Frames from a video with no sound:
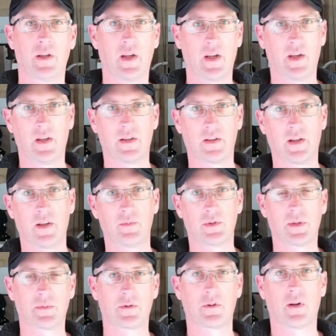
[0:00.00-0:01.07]
and keep
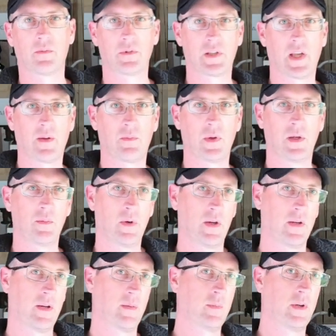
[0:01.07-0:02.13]
subscribers happy by
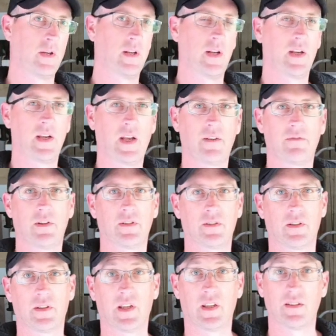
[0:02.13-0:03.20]
not putting any adverts
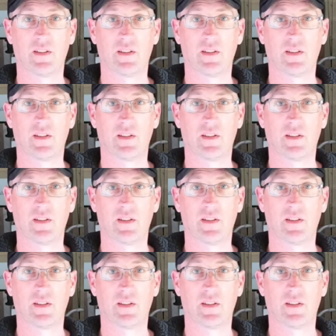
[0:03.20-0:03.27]
on there.